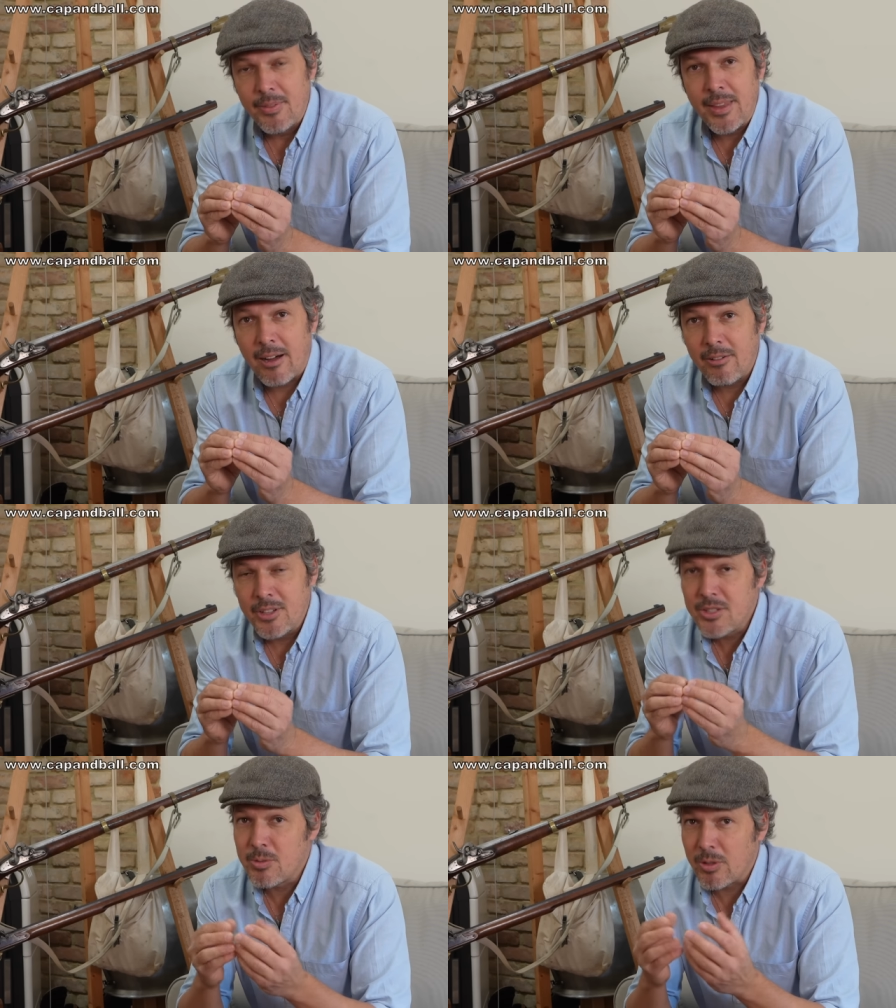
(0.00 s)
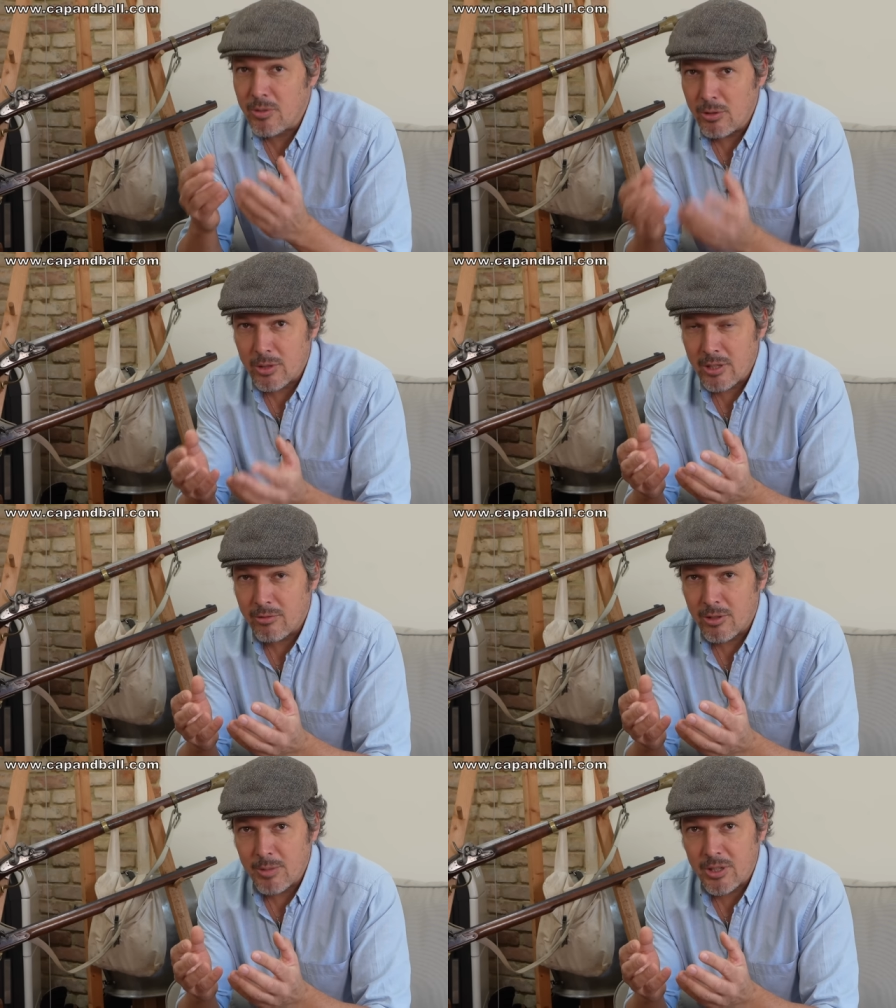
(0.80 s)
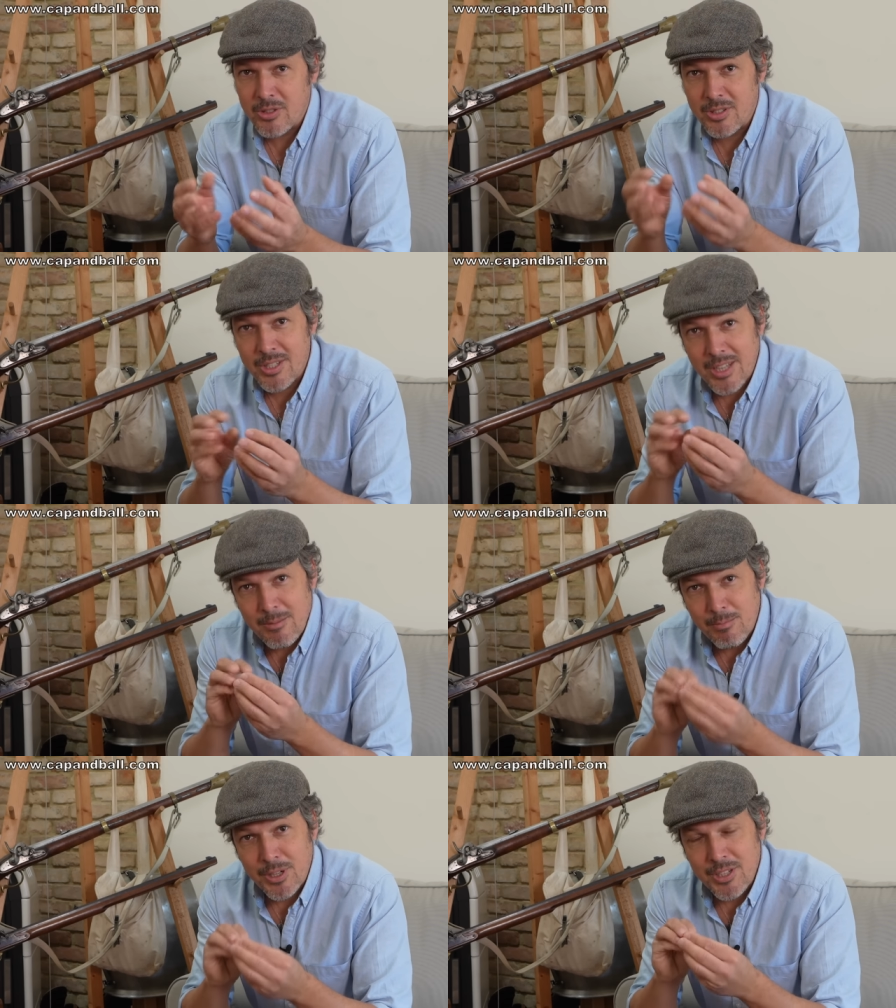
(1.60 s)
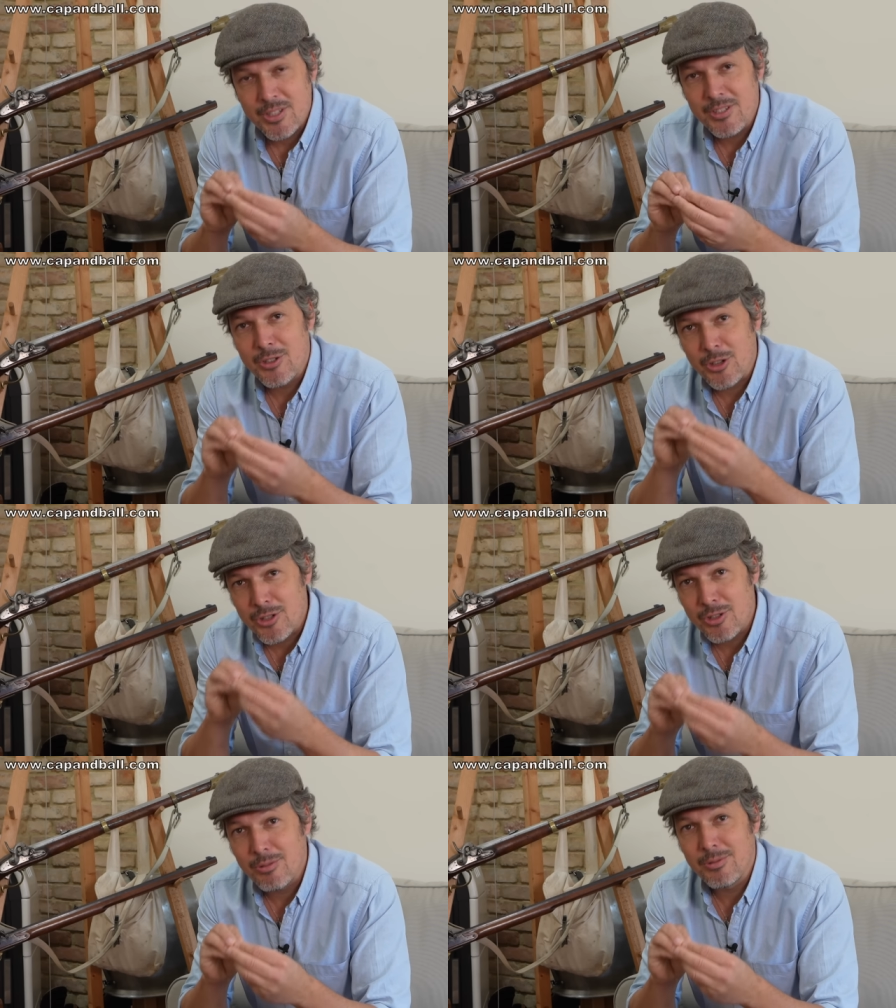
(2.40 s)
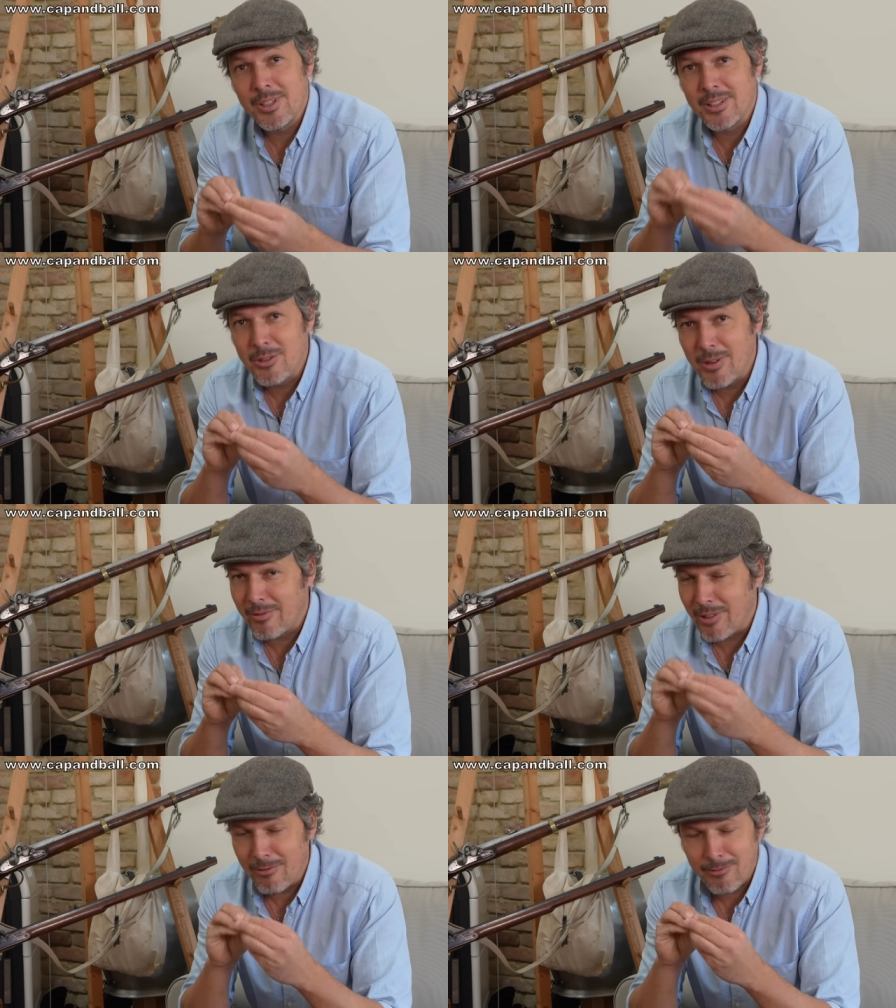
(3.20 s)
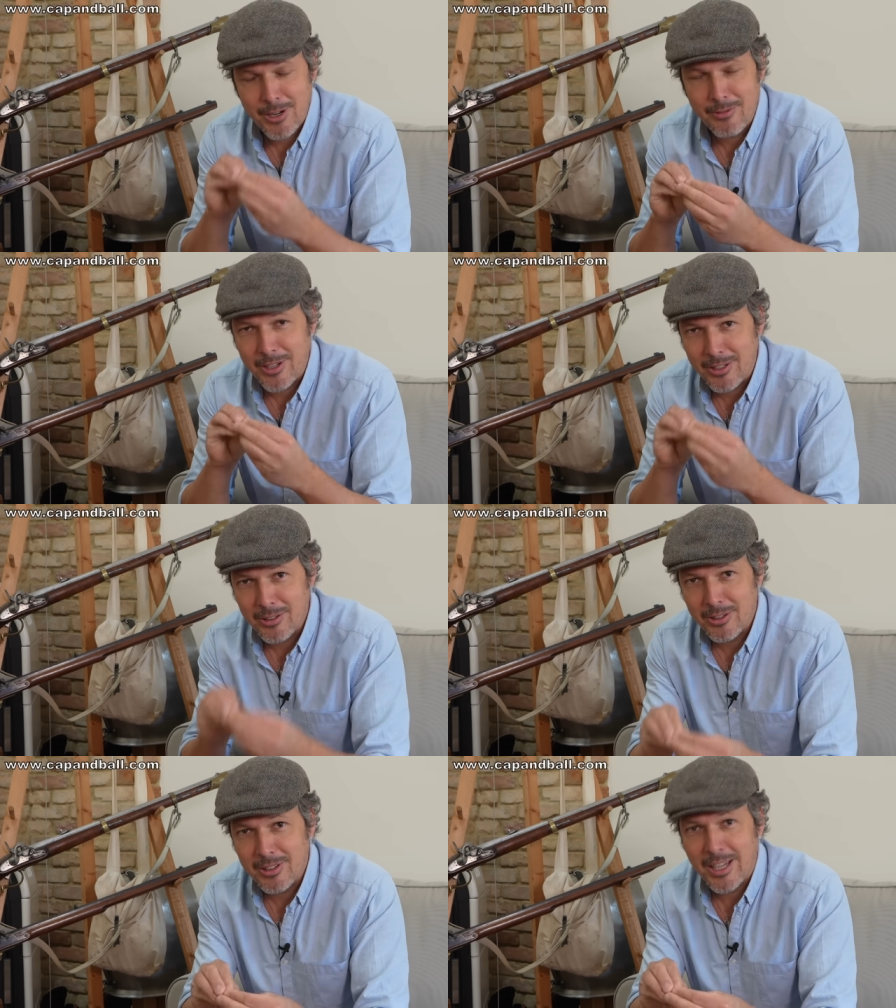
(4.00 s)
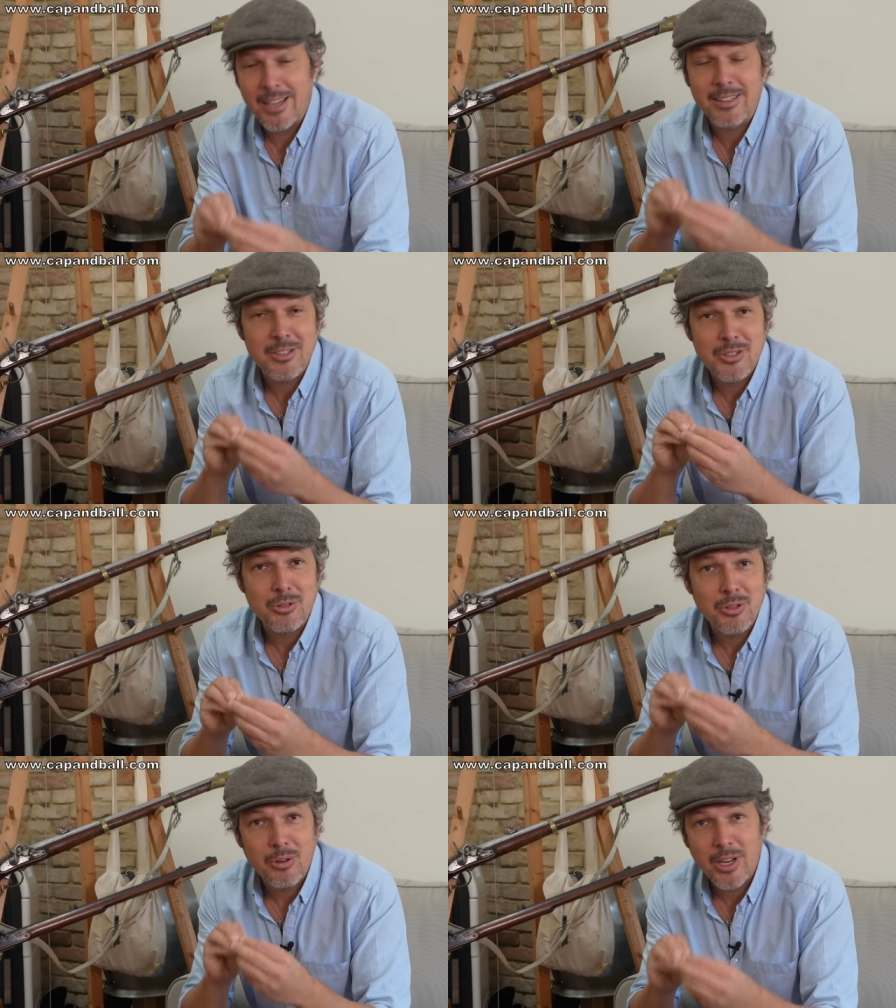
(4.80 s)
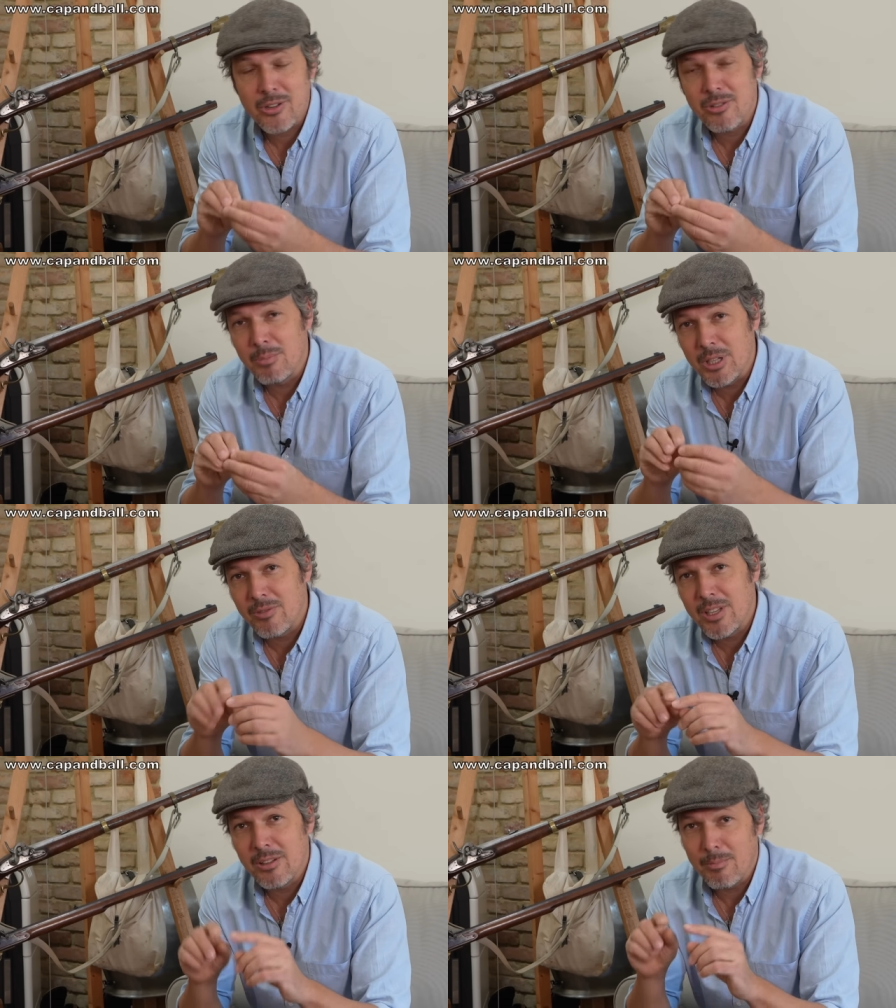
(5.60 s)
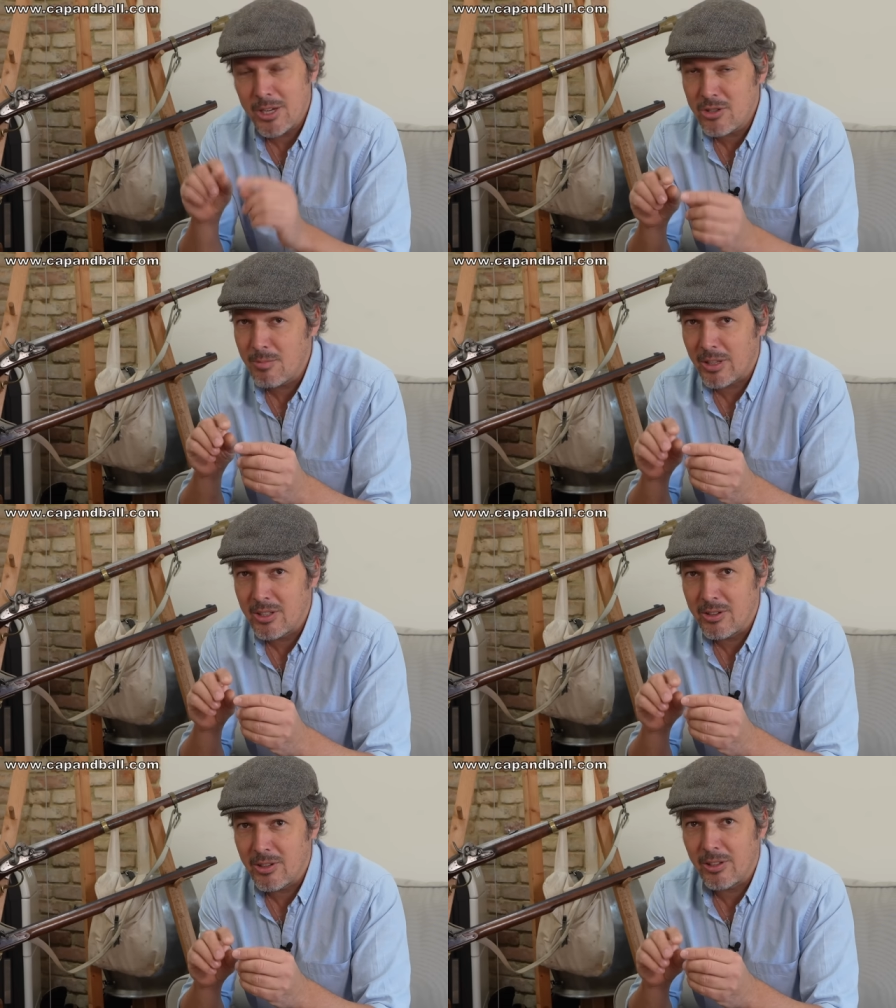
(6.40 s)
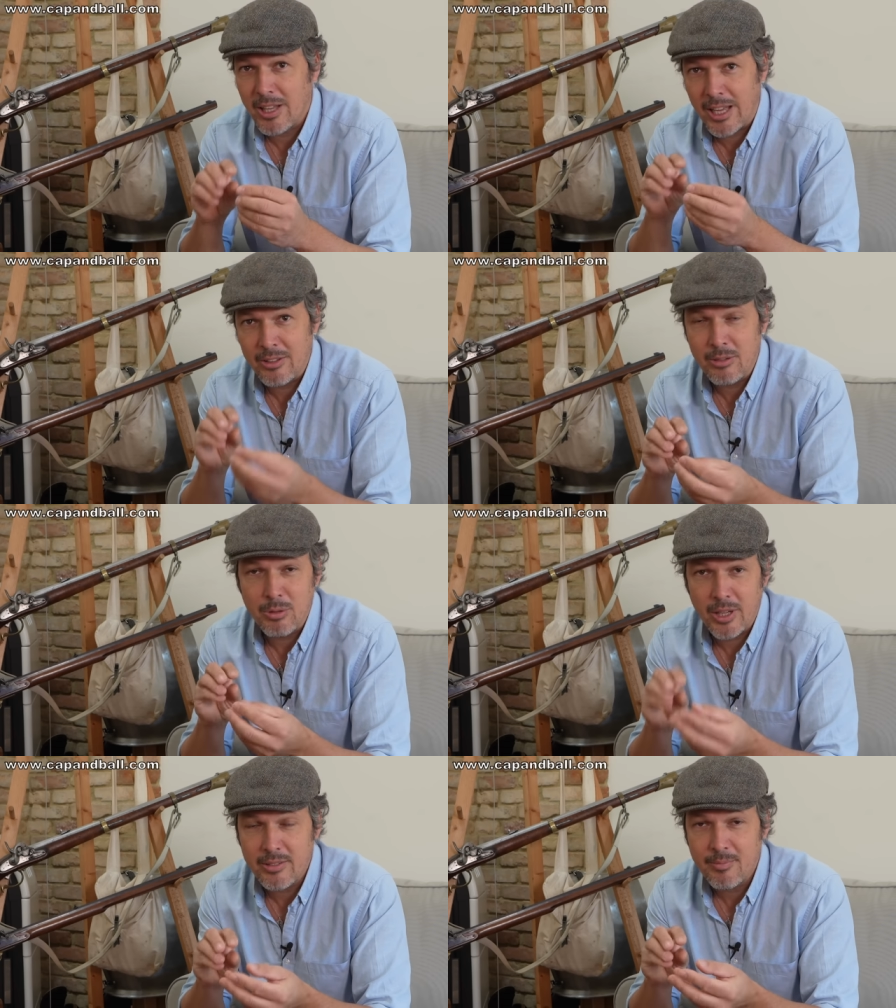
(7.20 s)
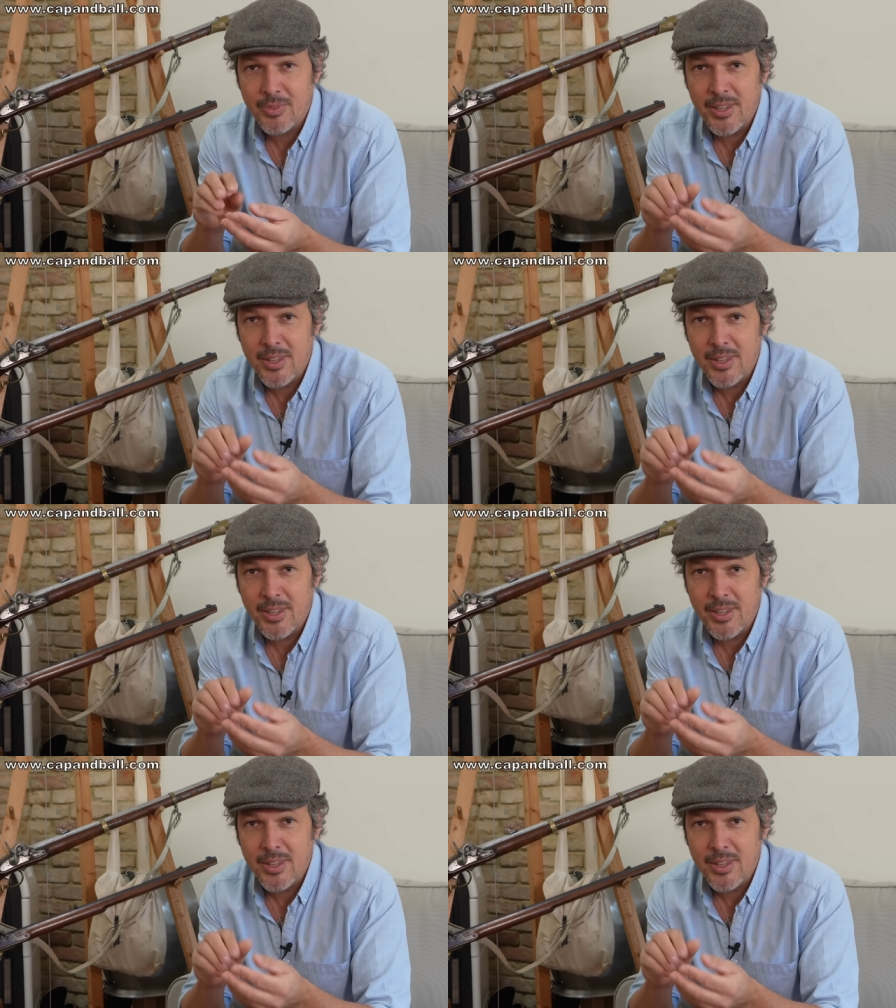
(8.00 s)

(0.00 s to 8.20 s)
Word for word: Now, this is what you're looking for because these imprints just show that you have a very, very tight and strong connection between the patching material and the bullet.